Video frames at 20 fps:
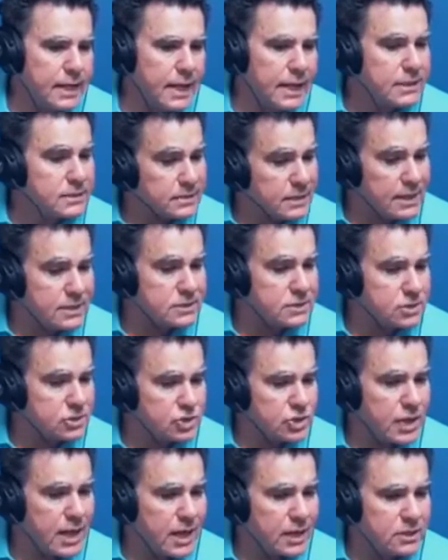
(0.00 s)
it's a
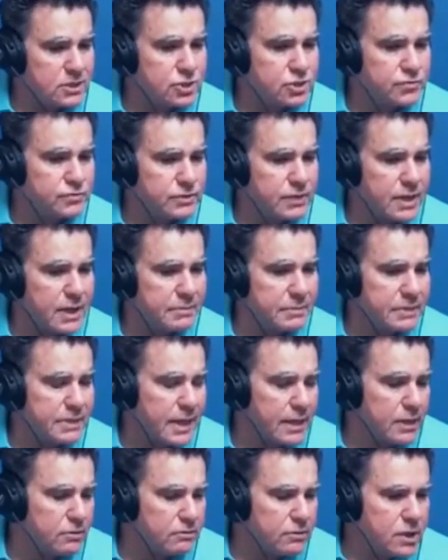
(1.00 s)
challenge for them. And
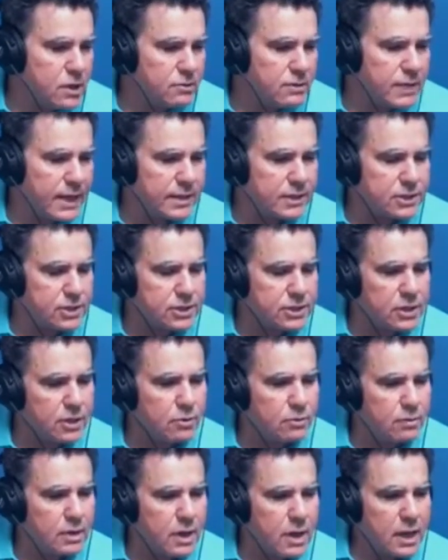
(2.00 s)
they don't know,
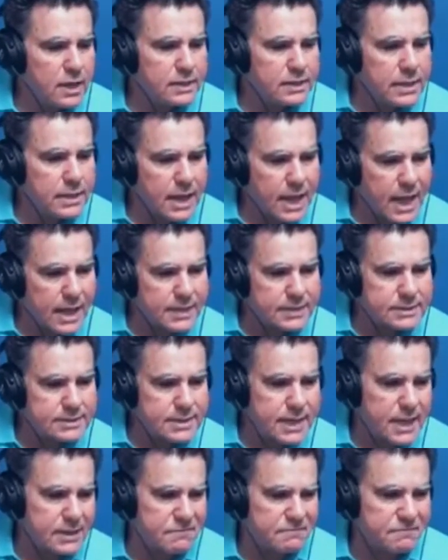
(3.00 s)
the guy is
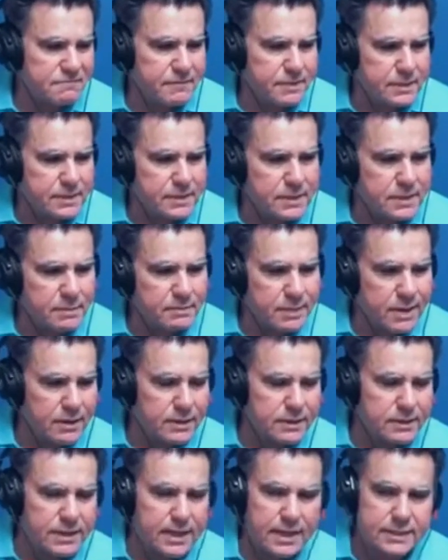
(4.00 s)
kind of feeling them
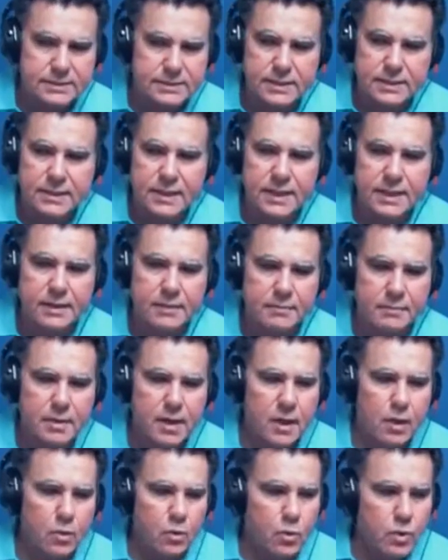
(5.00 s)
out and asking them
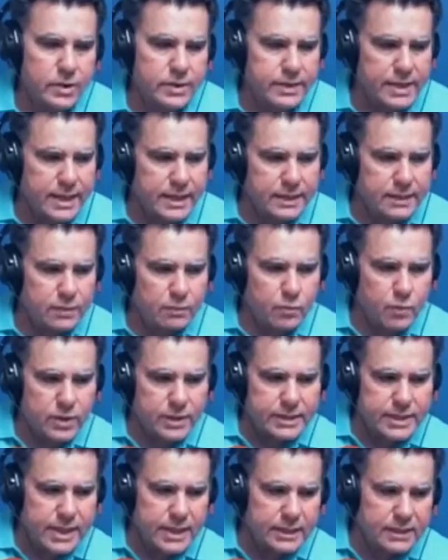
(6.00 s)
where they
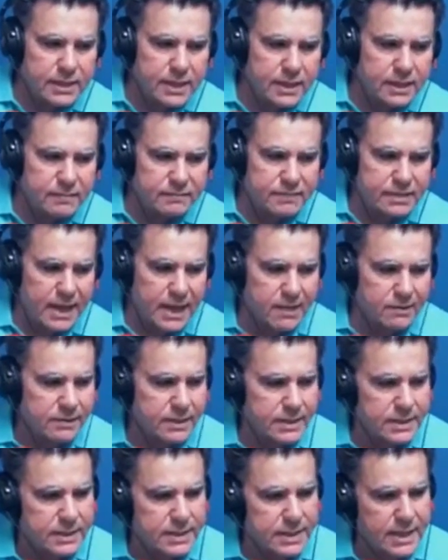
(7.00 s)
live and how they're
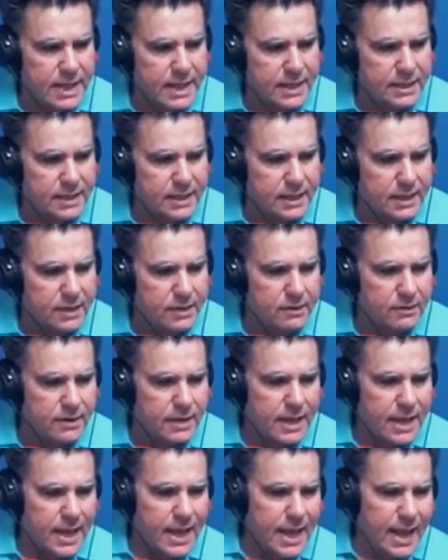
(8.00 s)
going to get here.
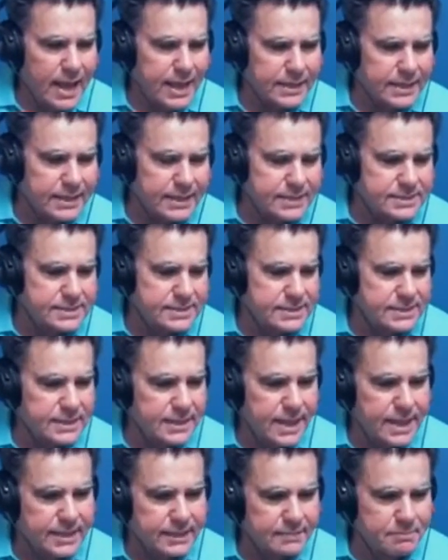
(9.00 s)
And they can see
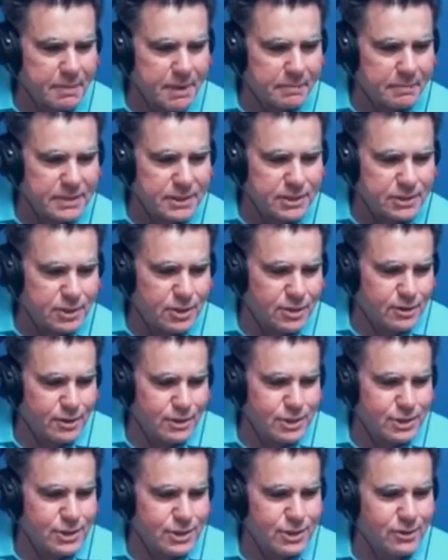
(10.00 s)
maybe
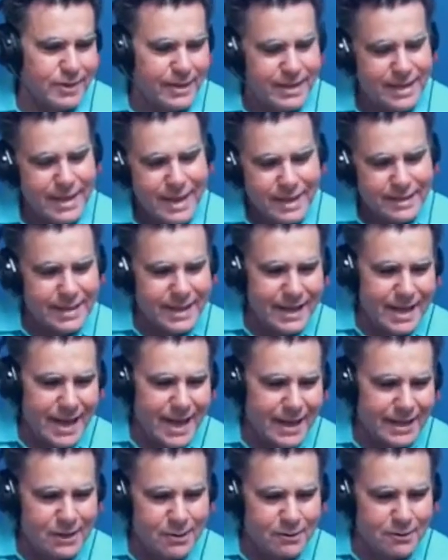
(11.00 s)
they
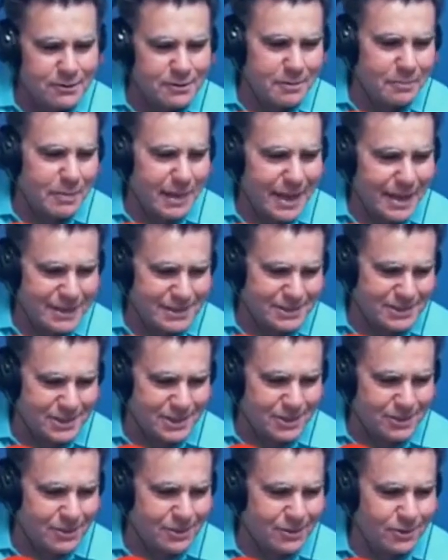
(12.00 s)
got here on a
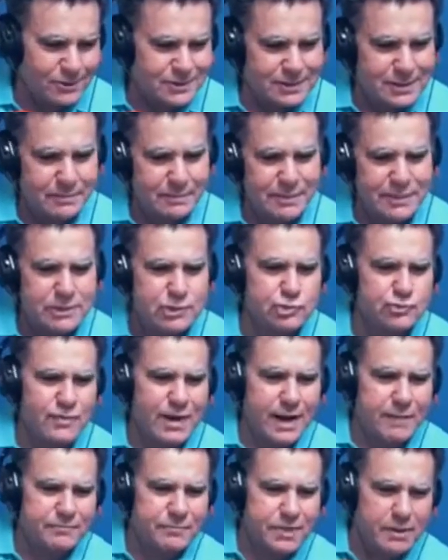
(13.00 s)
bicycle or somebody
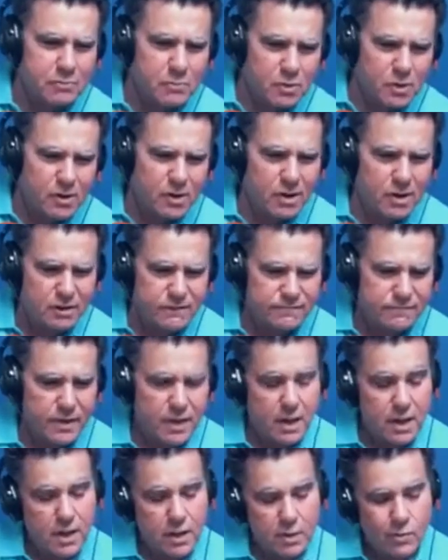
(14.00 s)
dropped them off.
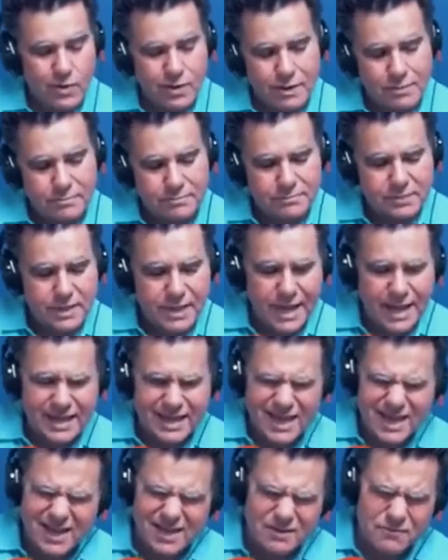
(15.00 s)
Right. Well, the guy
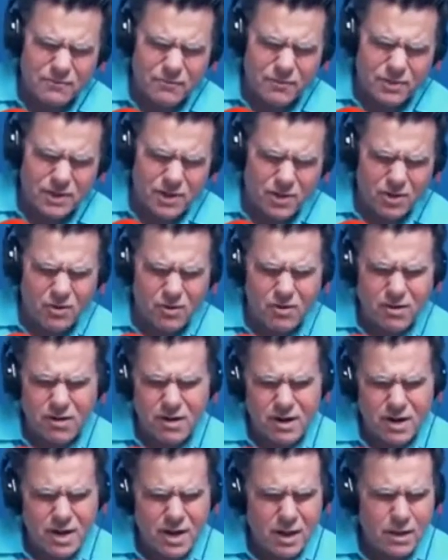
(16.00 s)
can't afford a
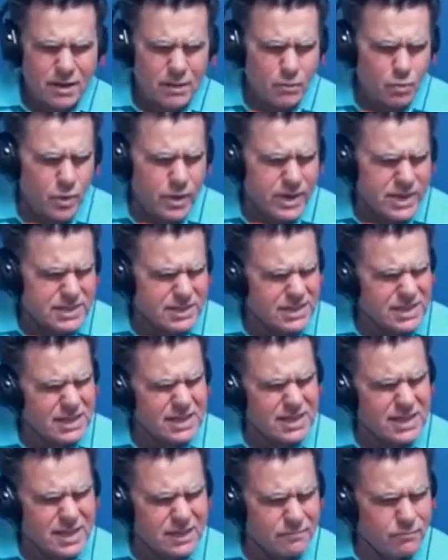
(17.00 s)
car. Where does he
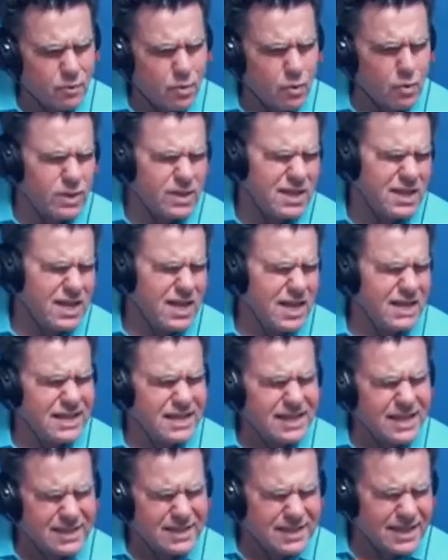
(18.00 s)
live? Well,
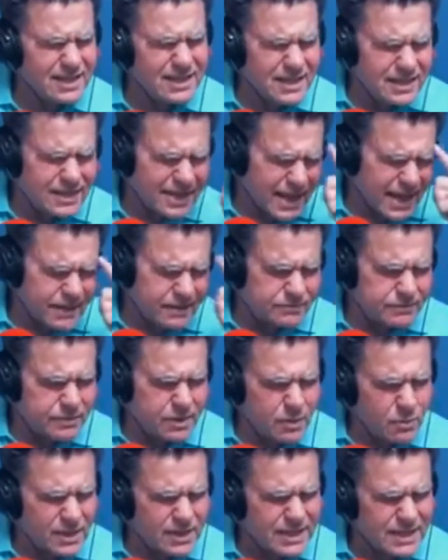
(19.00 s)
then they kind of
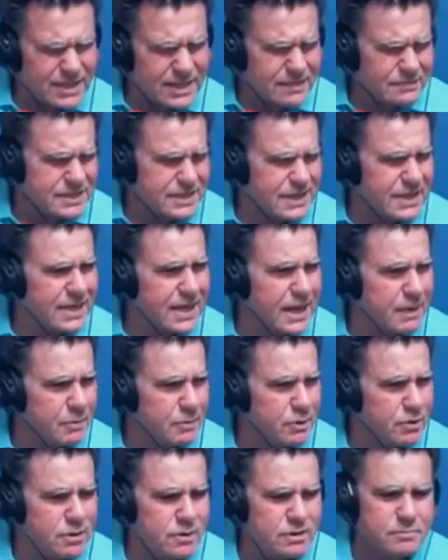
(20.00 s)
know. Well, he lives in a
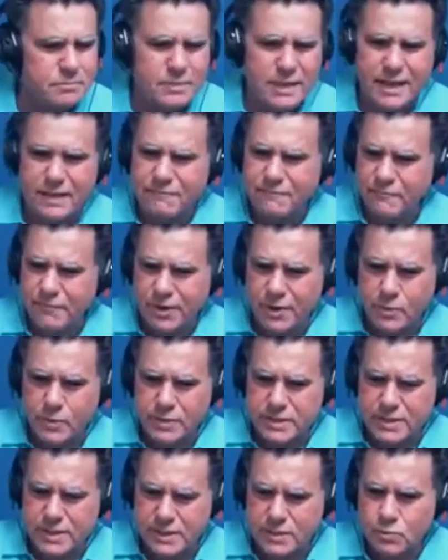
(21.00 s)
neighborhood
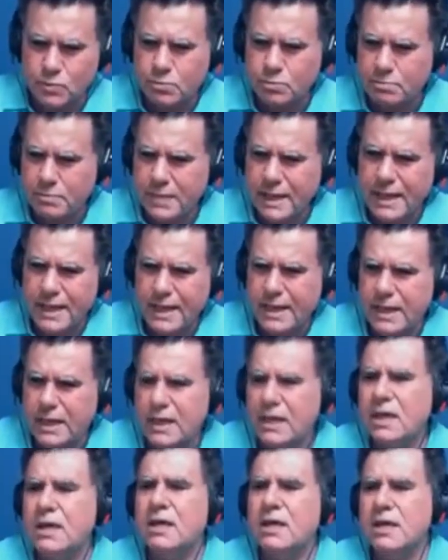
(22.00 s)
frequented
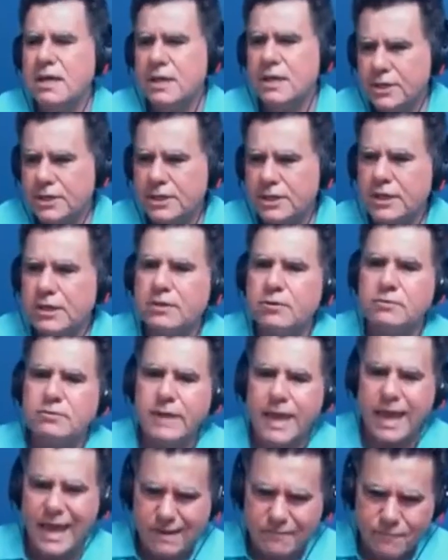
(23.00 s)
by
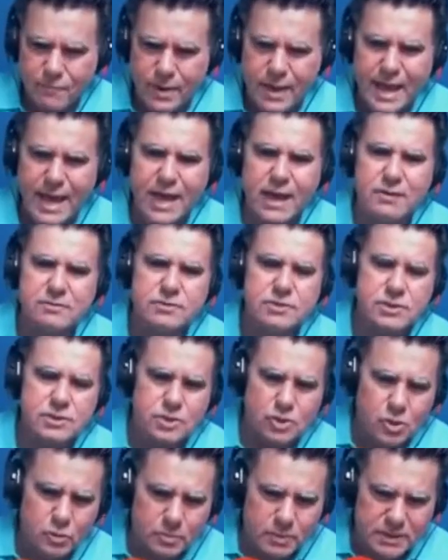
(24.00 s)
halfway houses,
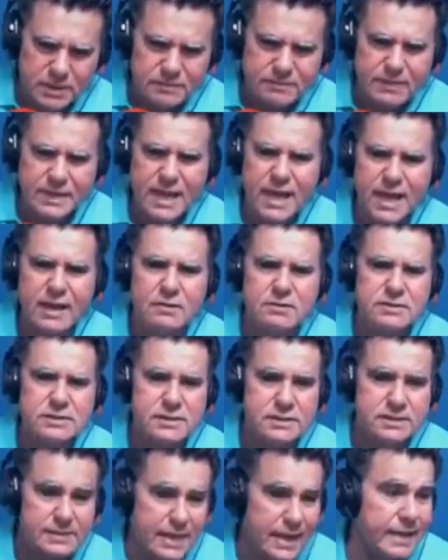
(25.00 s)
sober living
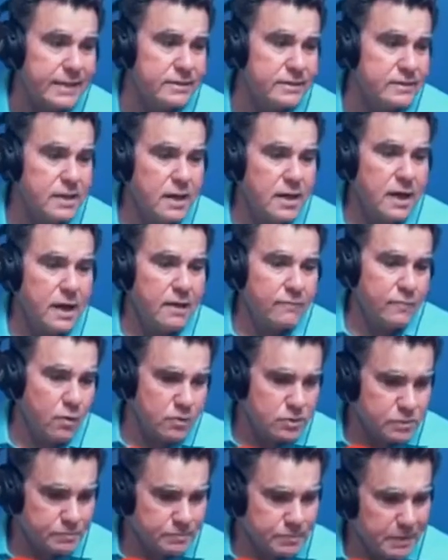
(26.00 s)
houses, and of
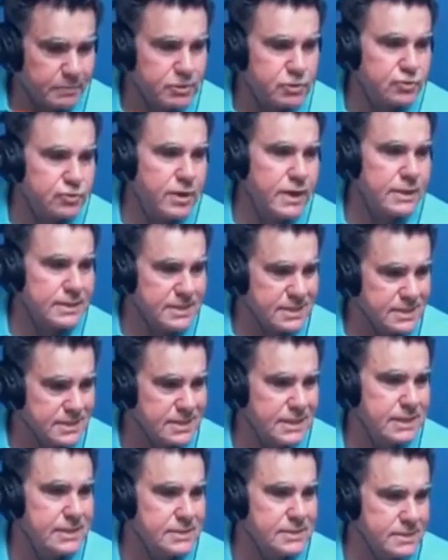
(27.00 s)
course people trying to
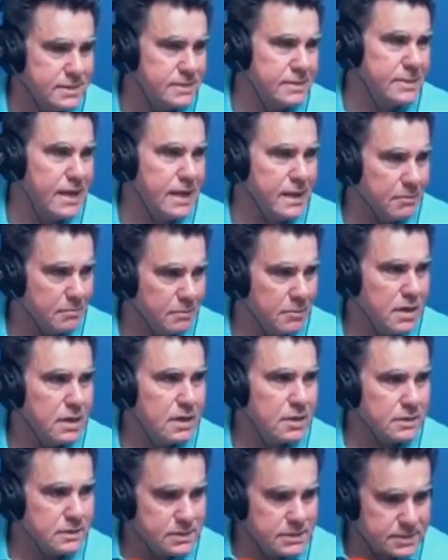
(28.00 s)
solicit them
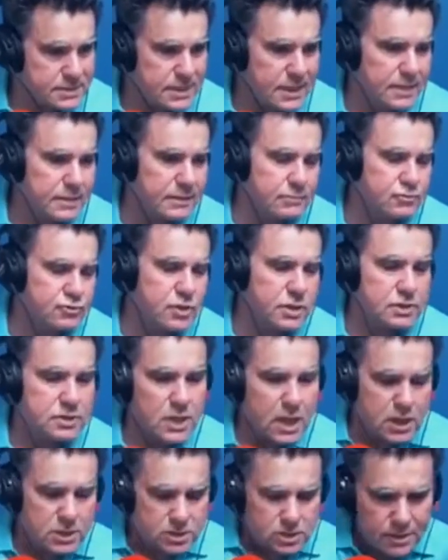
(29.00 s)
to sell them drugs.
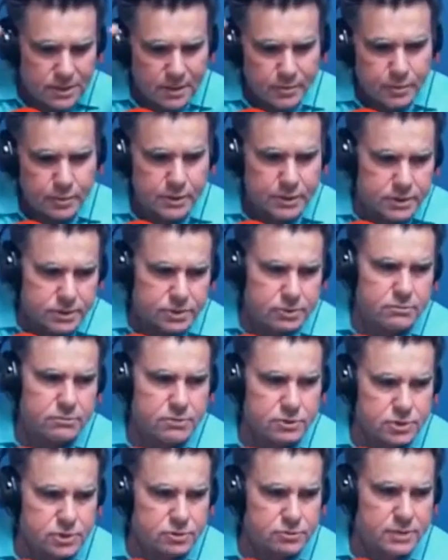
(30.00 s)
So they're putting two
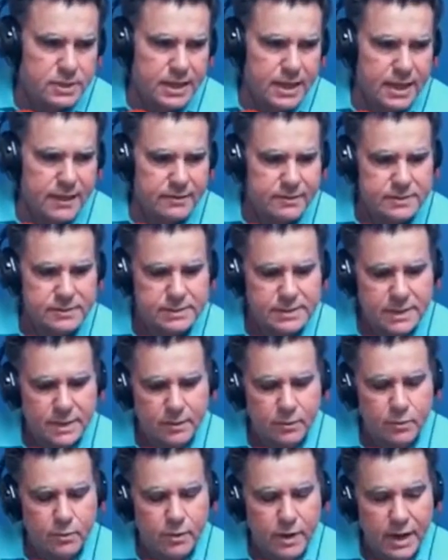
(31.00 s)
and two together and
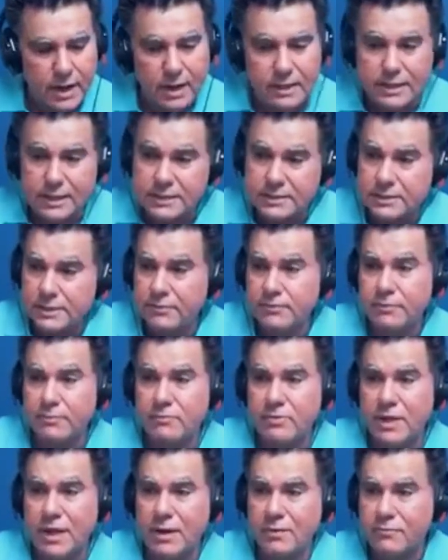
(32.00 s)
saying, well, unless they're
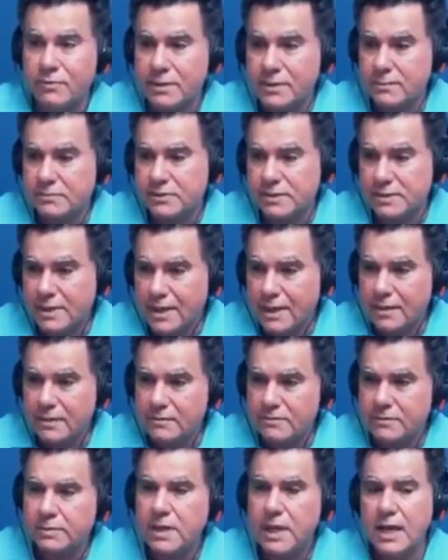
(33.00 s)
in recovery
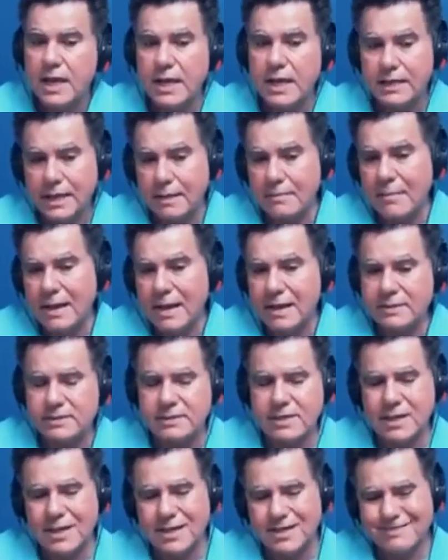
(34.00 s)
themselves, they might
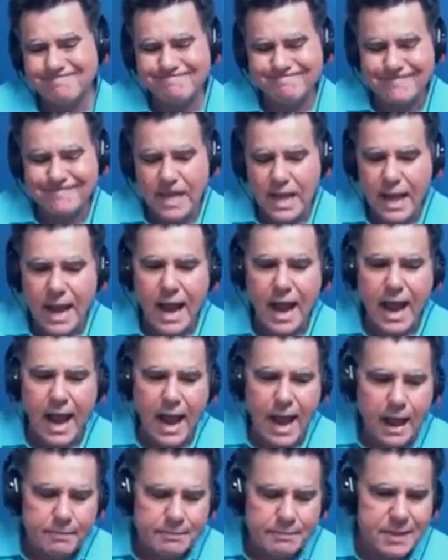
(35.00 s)
say,
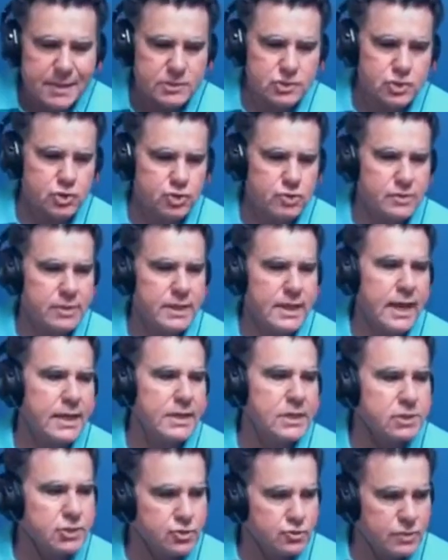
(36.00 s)
I'm not sure that I
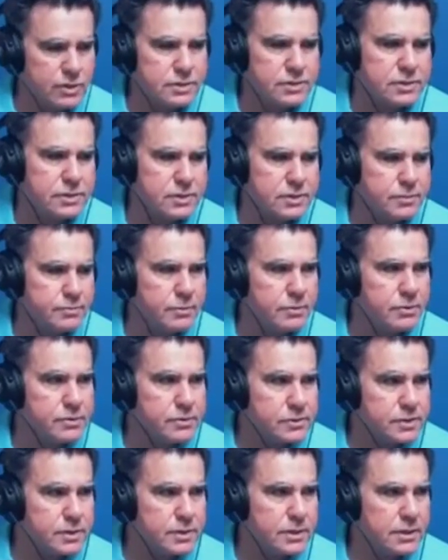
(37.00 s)
can trust this
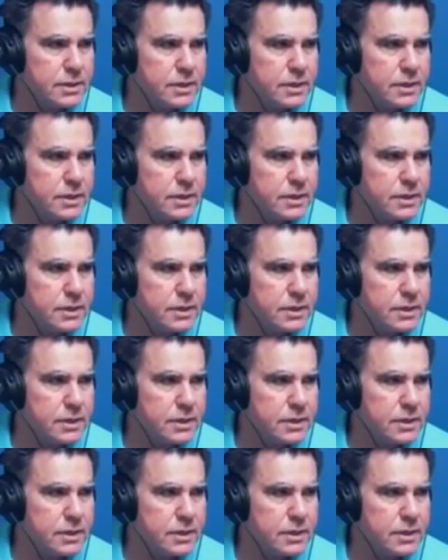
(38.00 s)
person.